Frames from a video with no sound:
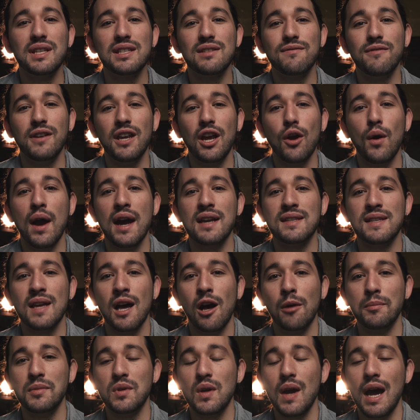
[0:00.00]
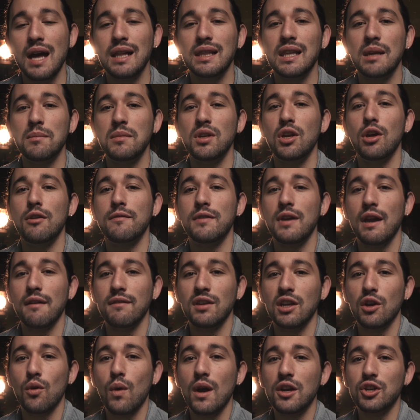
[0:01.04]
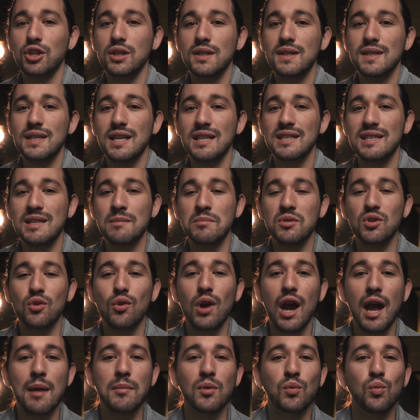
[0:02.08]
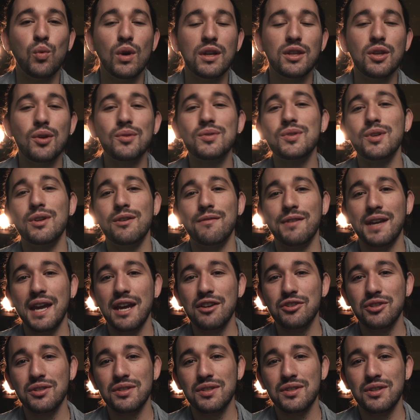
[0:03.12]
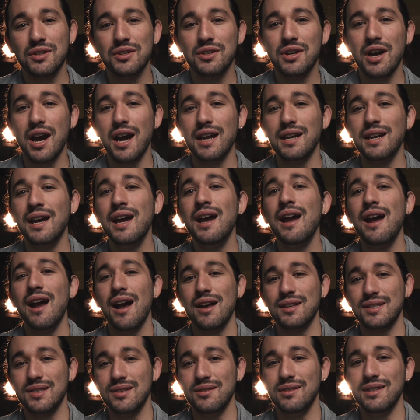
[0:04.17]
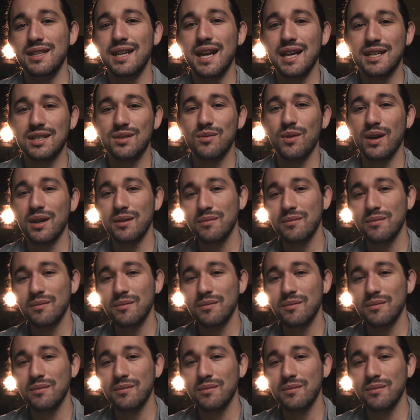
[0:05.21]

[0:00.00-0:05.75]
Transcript: video has helped you out. Let me know if you have any questions, and subscribe with those notifications turned on. I'll see you in the next one.